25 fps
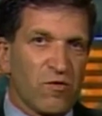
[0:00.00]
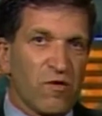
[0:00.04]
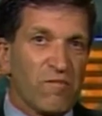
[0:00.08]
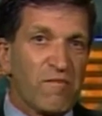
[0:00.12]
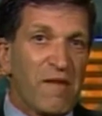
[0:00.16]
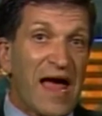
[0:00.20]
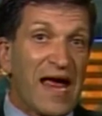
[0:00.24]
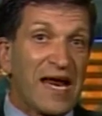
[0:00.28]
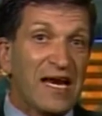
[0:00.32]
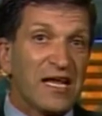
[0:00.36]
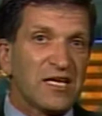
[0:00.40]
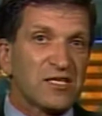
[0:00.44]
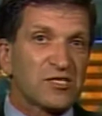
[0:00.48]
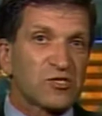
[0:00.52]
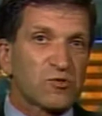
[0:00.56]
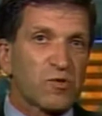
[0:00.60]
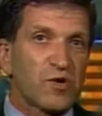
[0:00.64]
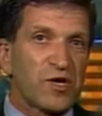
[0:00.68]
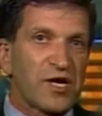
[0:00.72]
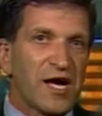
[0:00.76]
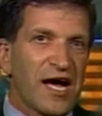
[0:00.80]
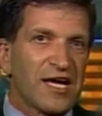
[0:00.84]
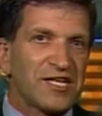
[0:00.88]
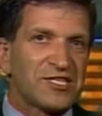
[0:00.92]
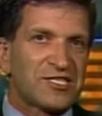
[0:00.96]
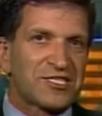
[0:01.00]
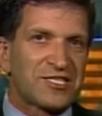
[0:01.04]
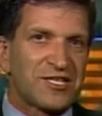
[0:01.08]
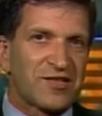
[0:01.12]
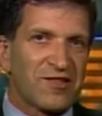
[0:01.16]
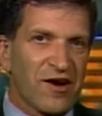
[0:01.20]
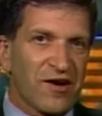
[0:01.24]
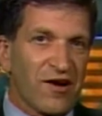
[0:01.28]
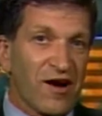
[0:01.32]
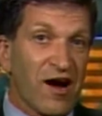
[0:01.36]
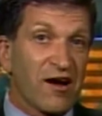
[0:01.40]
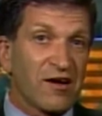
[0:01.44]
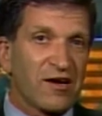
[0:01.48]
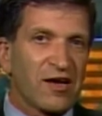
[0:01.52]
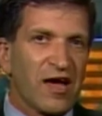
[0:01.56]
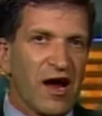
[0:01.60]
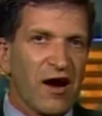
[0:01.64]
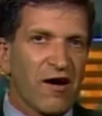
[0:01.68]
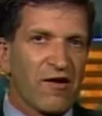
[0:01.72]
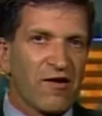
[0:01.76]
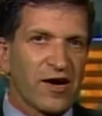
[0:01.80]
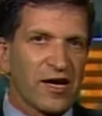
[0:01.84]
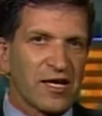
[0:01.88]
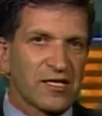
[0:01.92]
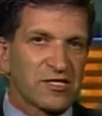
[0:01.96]
The Romanians were nice to their
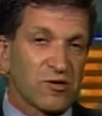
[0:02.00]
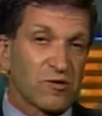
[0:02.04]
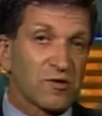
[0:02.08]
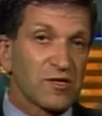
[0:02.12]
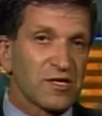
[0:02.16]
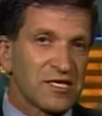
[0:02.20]
Hungarians,